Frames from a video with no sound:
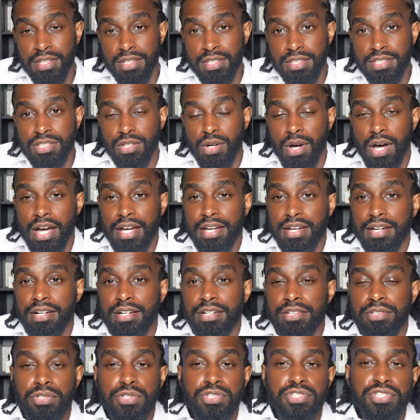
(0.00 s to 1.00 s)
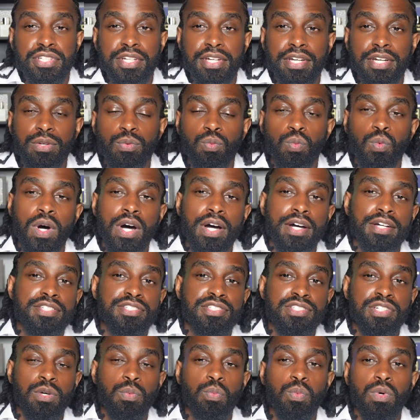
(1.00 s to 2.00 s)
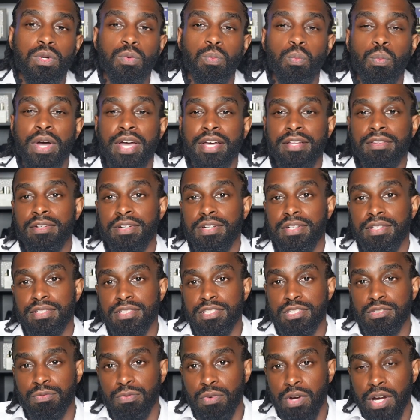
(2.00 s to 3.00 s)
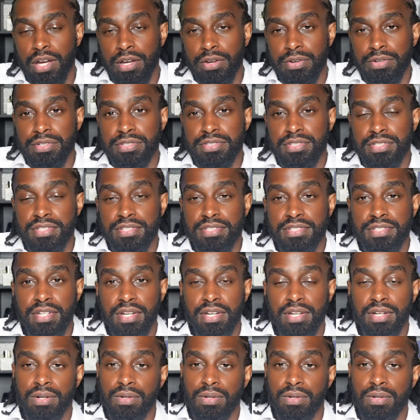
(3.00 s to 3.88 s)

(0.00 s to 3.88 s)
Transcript: So I can understand why someone may look at this fragrance and say,